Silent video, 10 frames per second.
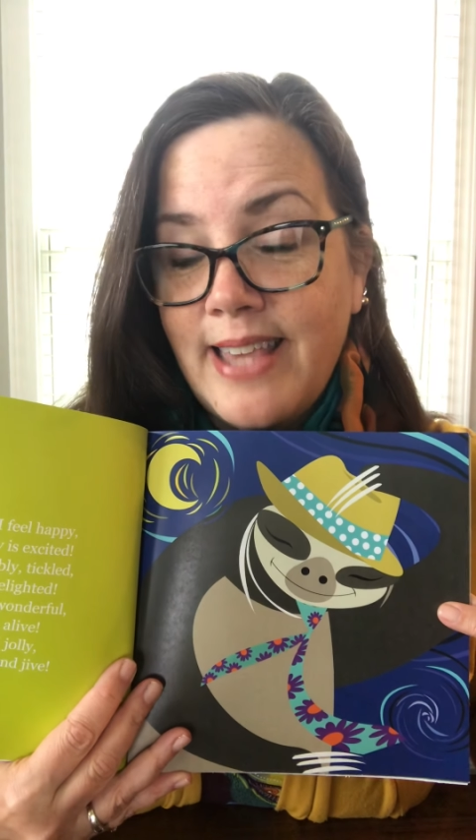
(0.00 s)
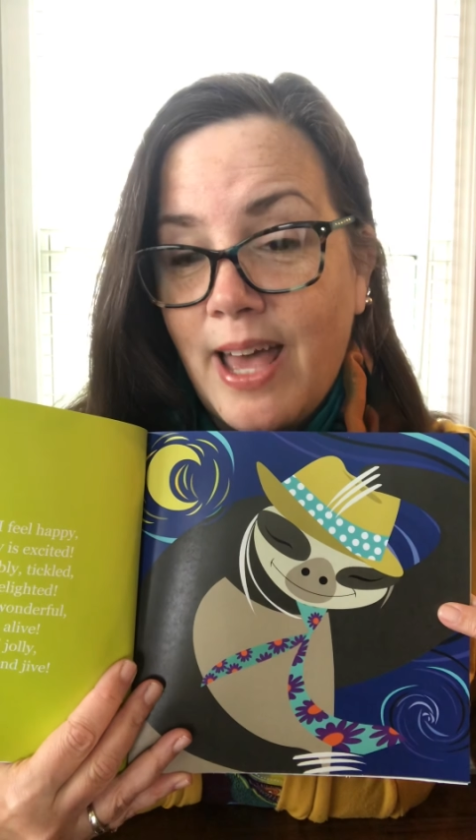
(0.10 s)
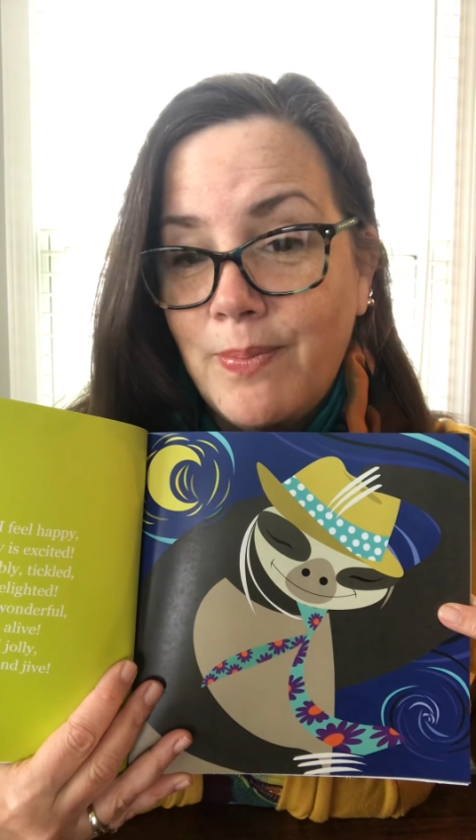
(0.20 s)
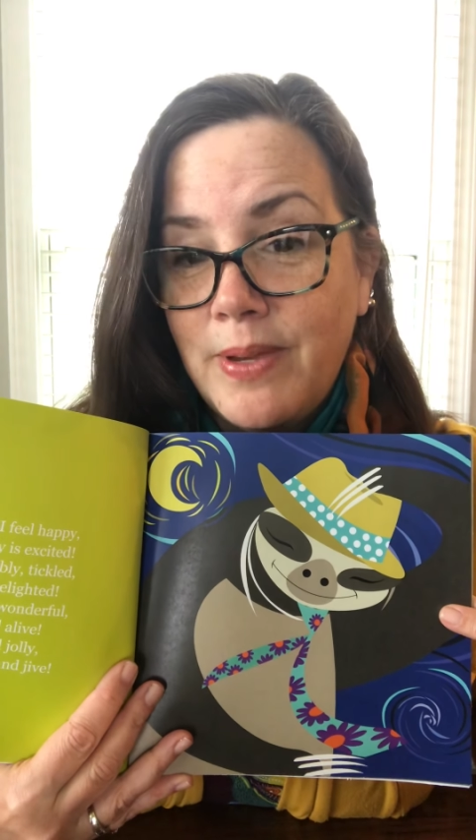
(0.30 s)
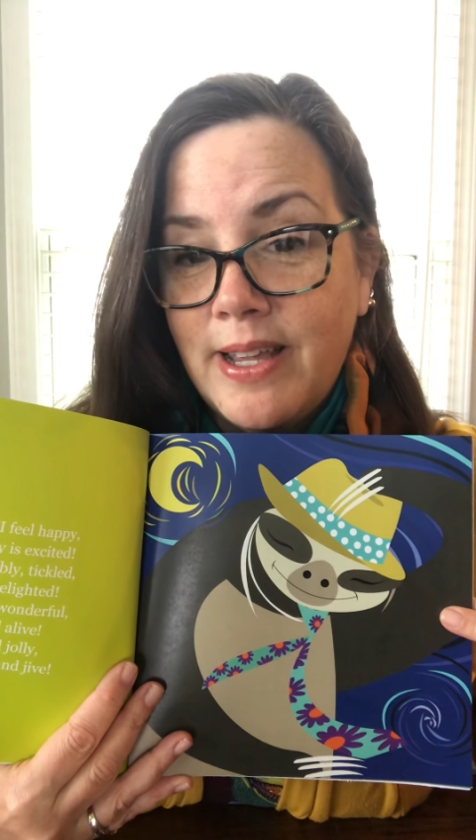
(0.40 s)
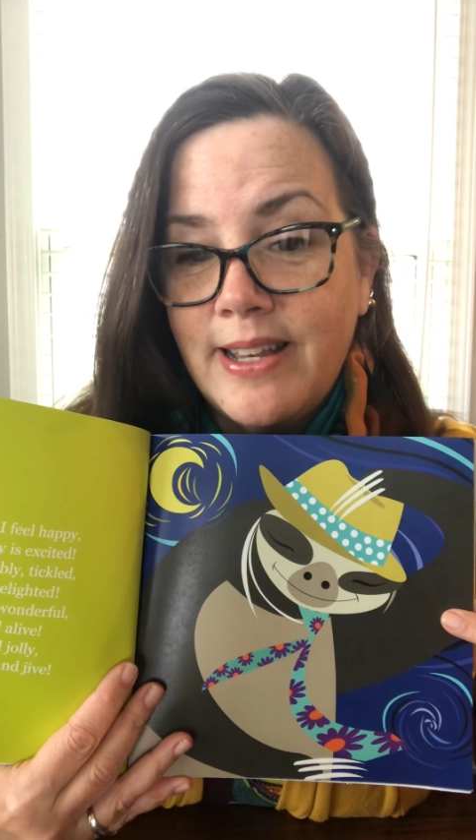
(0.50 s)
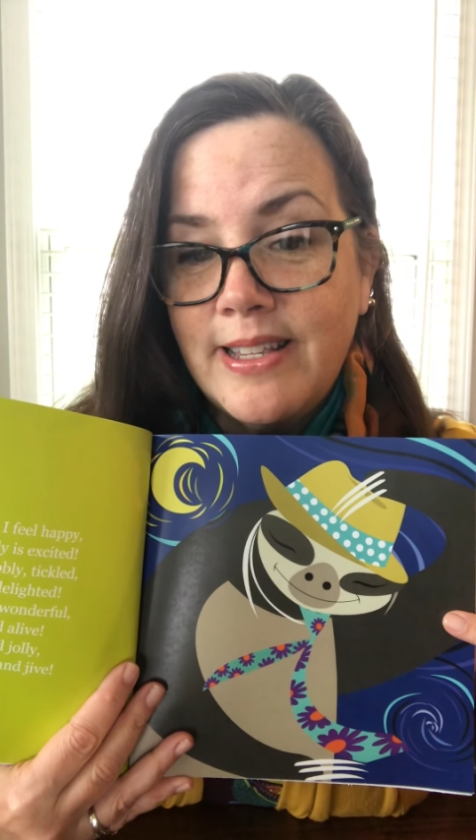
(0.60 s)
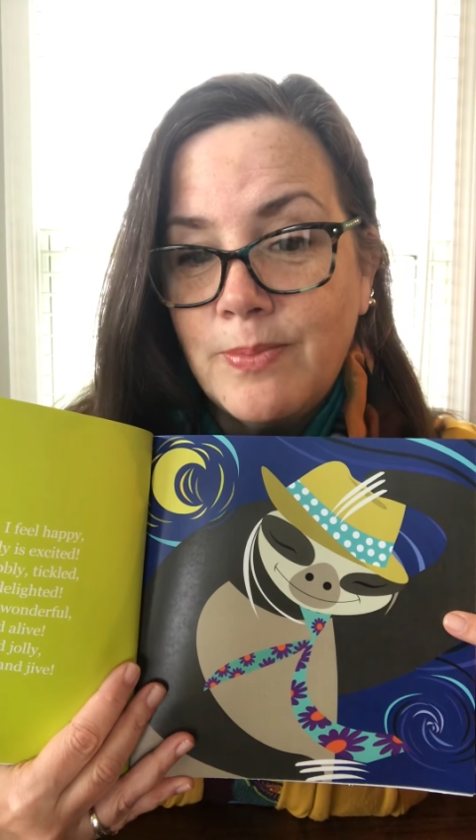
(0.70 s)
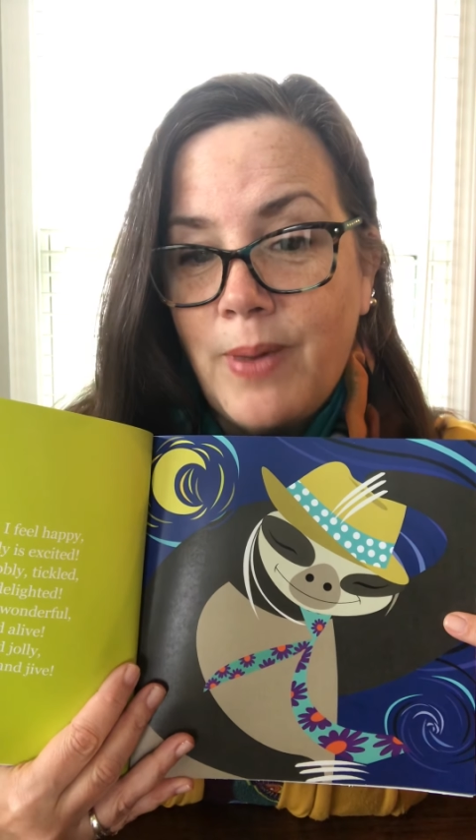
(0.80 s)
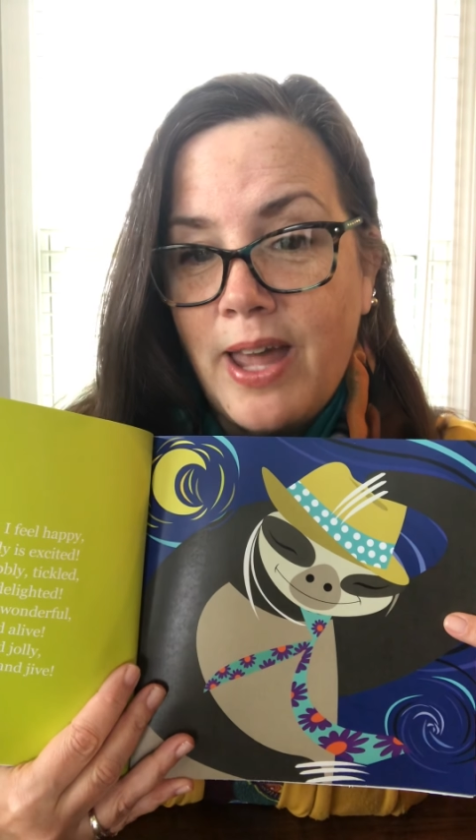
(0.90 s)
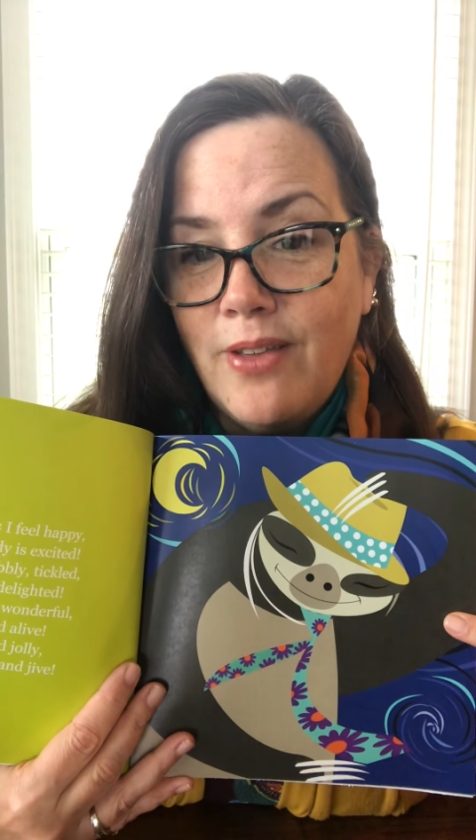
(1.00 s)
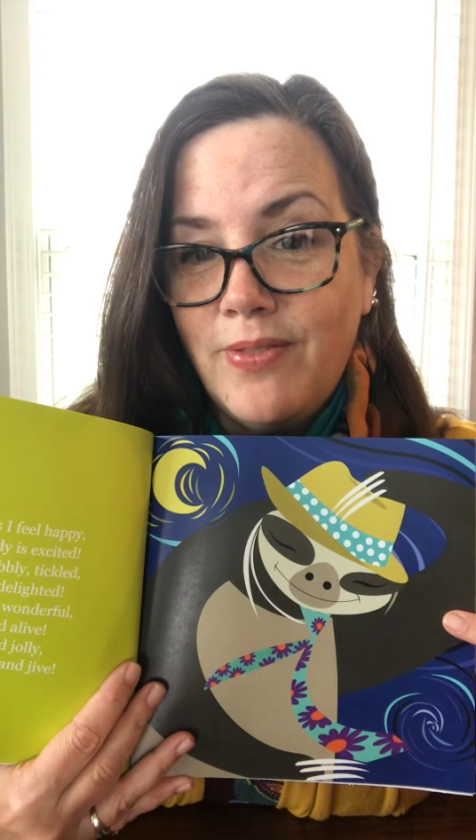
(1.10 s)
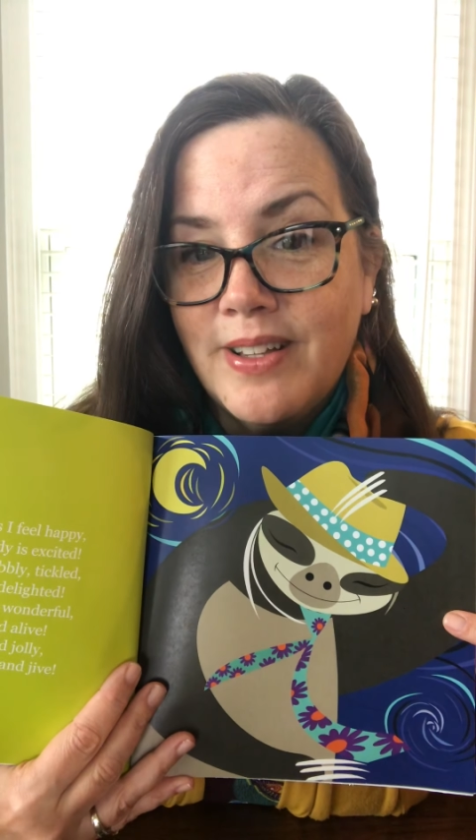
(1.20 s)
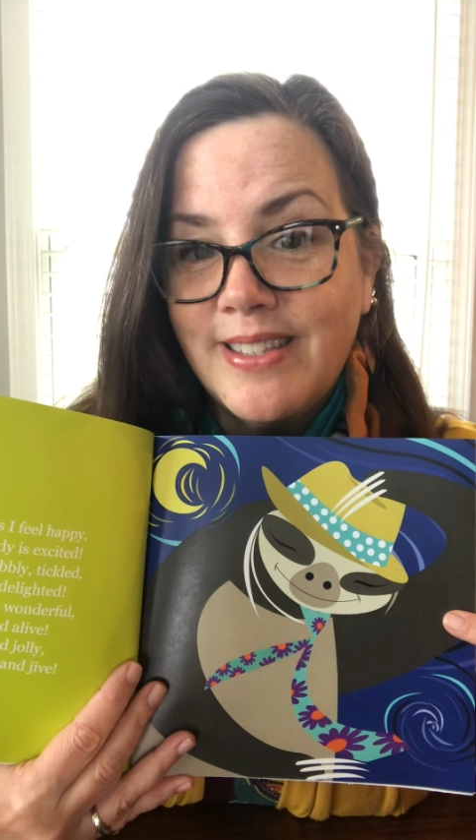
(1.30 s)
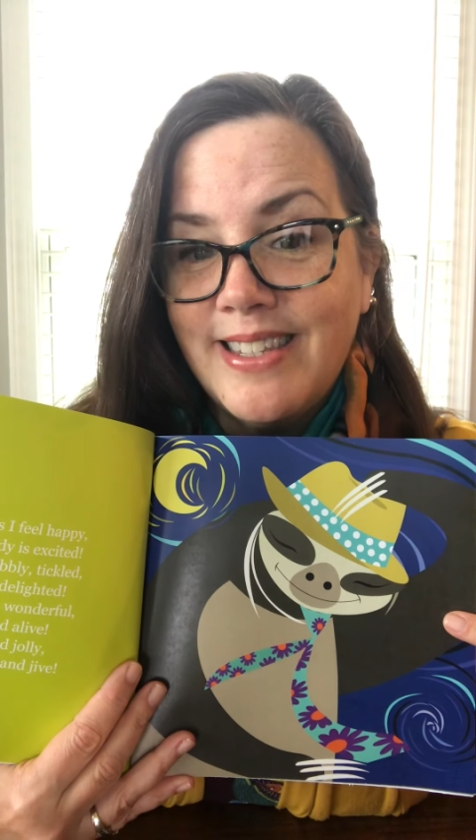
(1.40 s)
happy and his body
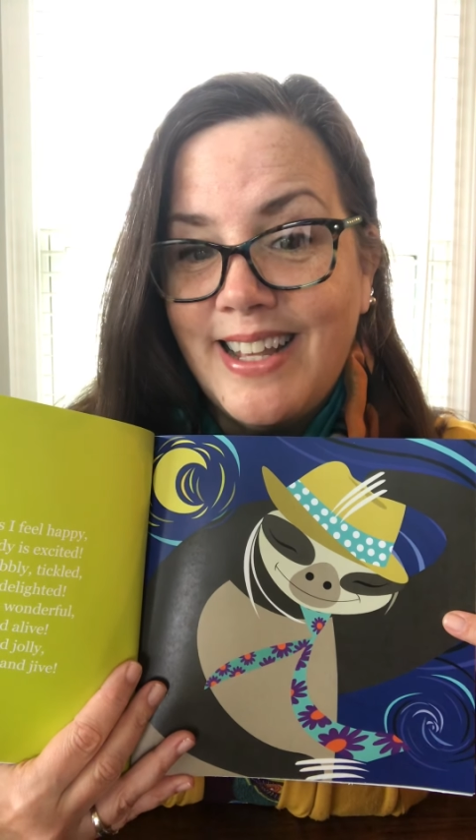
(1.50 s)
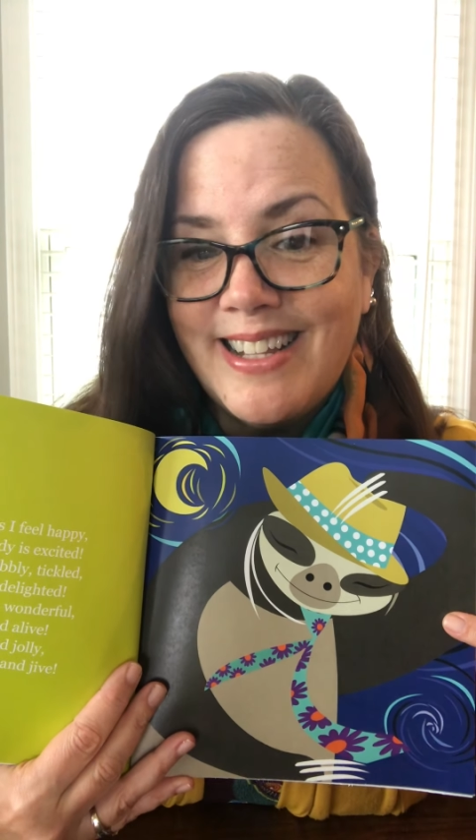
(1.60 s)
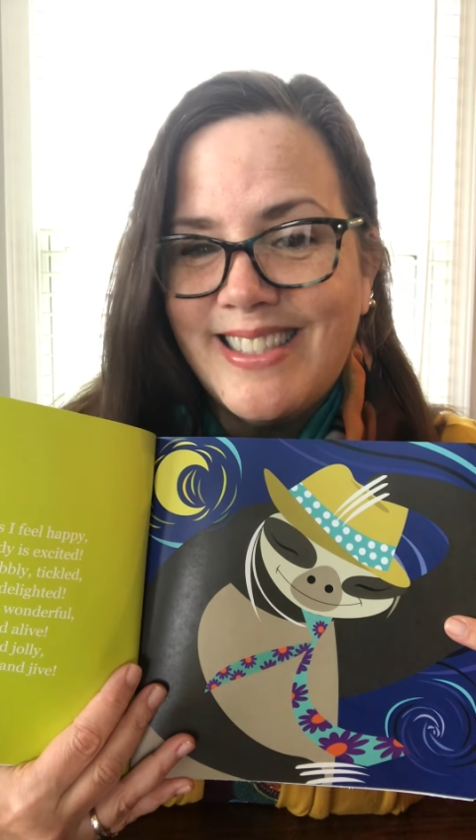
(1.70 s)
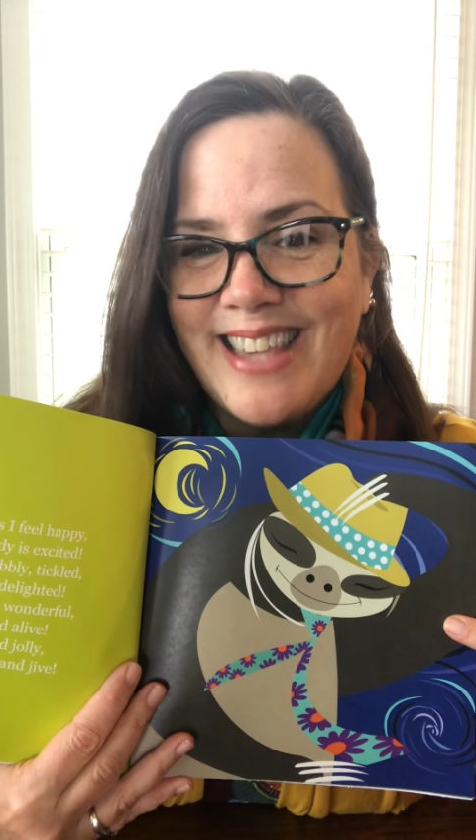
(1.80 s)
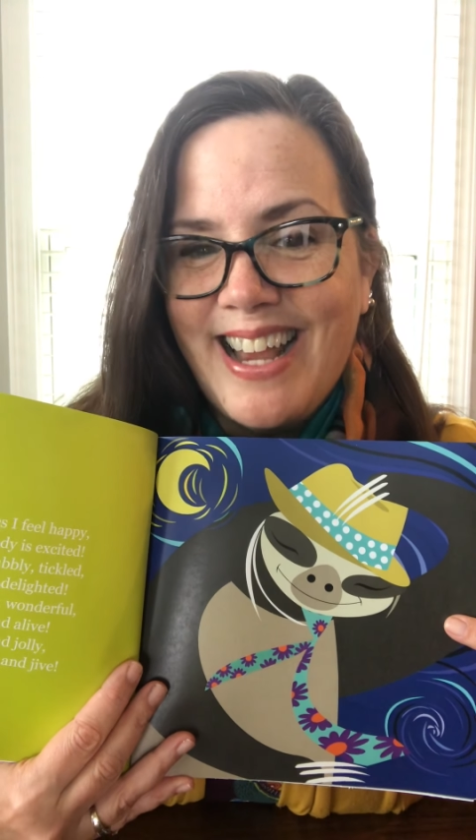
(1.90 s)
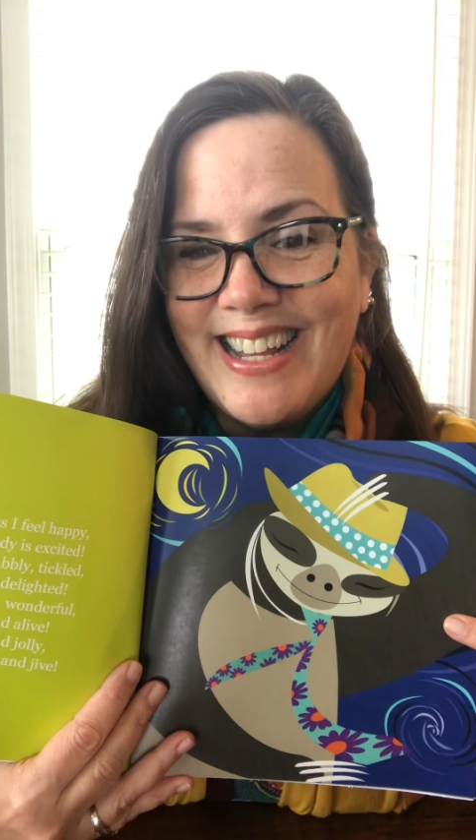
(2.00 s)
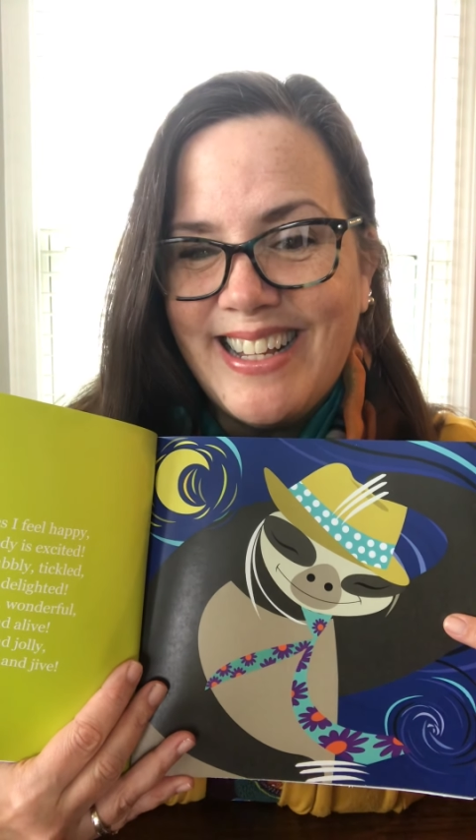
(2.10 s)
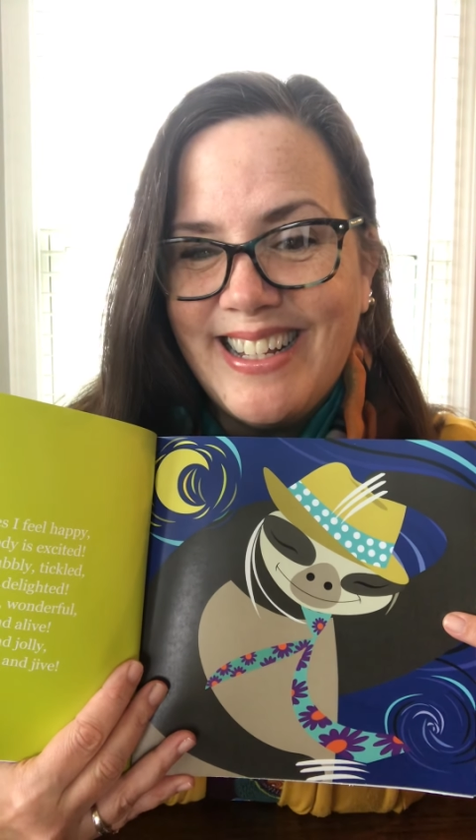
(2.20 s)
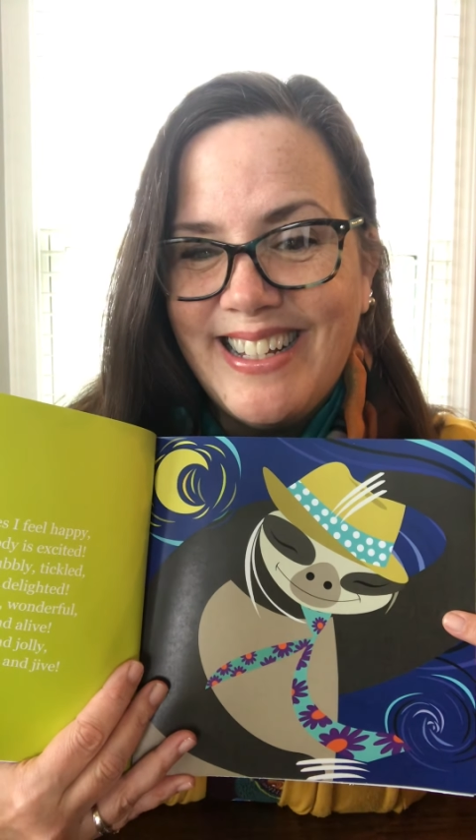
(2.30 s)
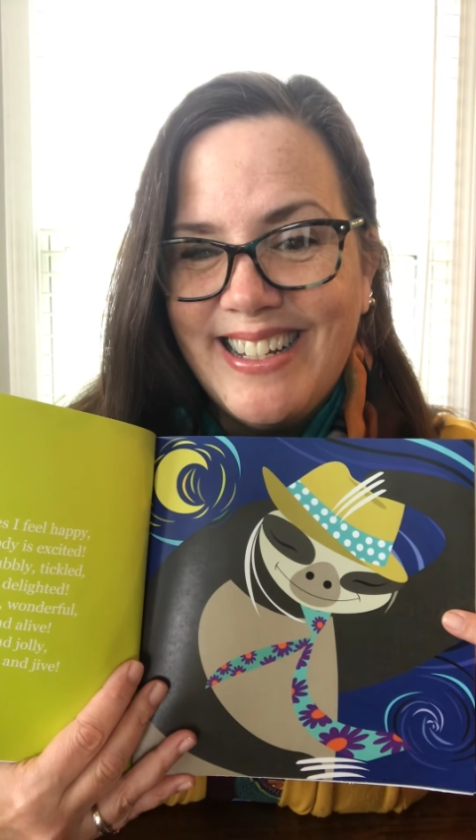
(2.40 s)
feels excited.